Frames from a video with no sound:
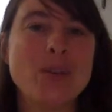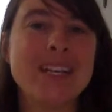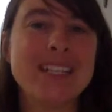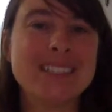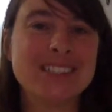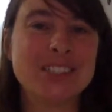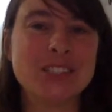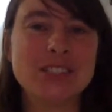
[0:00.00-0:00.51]

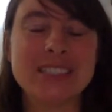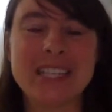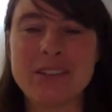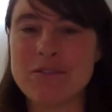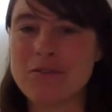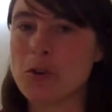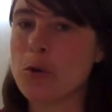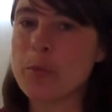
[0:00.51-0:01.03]
need to do to
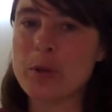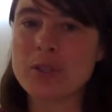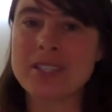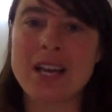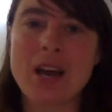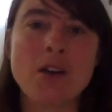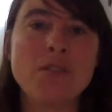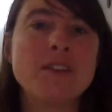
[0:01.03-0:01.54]
inform
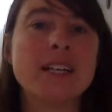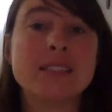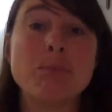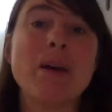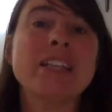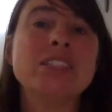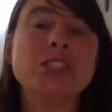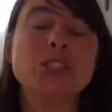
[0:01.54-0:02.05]
yourself as
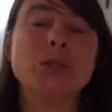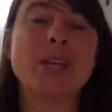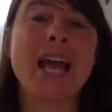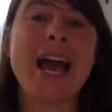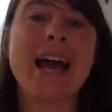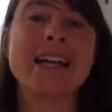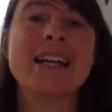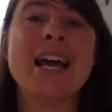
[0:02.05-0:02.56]
best you
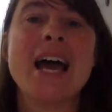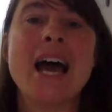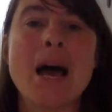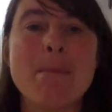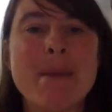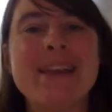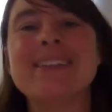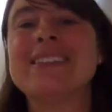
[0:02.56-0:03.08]
can
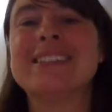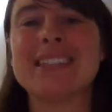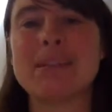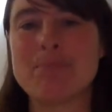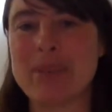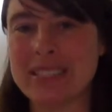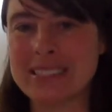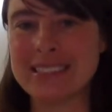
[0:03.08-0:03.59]
and make the
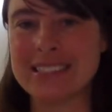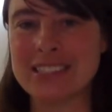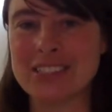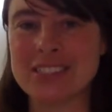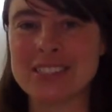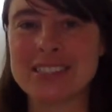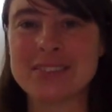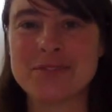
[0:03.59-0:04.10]
best
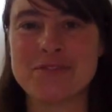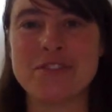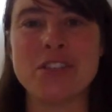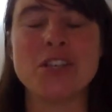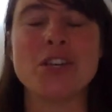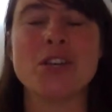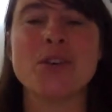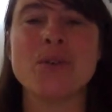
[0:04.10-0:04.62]
decisions for
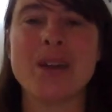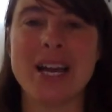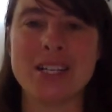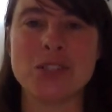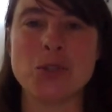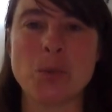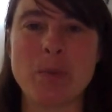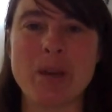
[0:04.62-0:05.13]
you
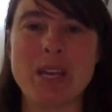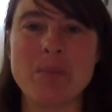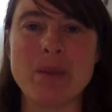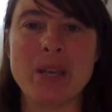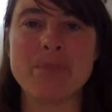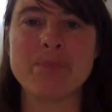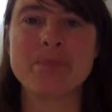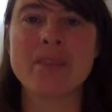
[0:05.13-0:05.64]
and your
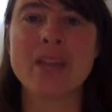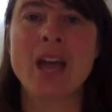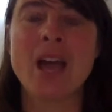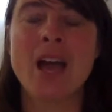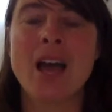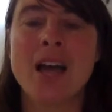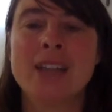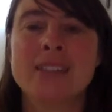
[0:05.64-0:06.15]
baby.
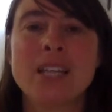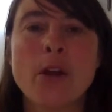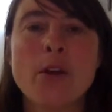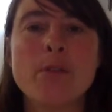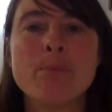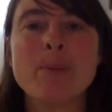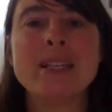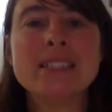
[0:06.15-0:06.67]

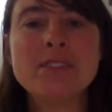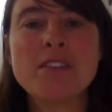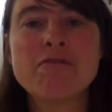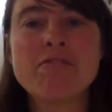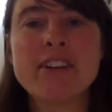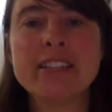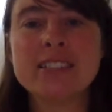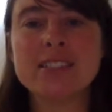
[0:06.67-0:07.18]
So please feel
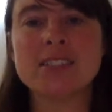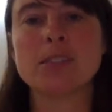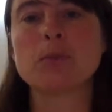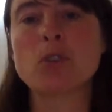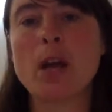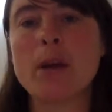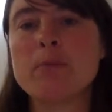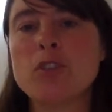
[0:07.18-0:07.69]
free to
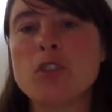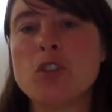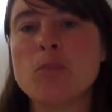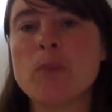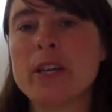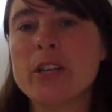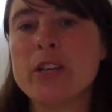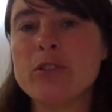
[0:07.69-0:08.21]
subscribe to
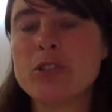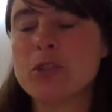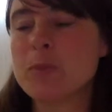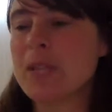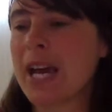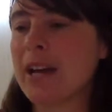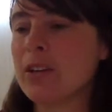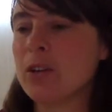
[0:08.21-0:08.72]
my YouTube
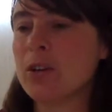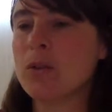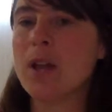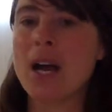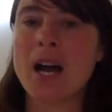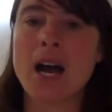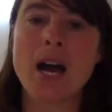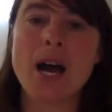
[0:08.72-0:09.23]
channel
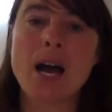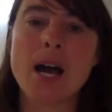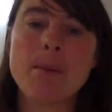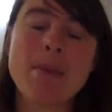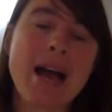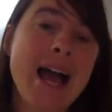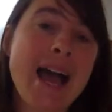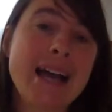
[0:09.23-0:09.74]

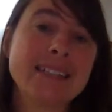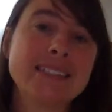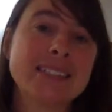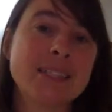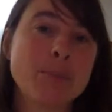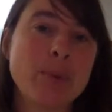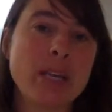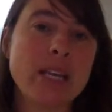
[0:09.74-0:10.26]
and
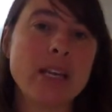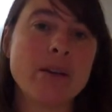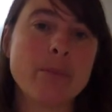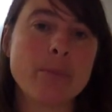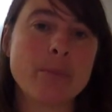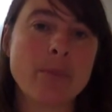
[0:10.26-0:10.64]
be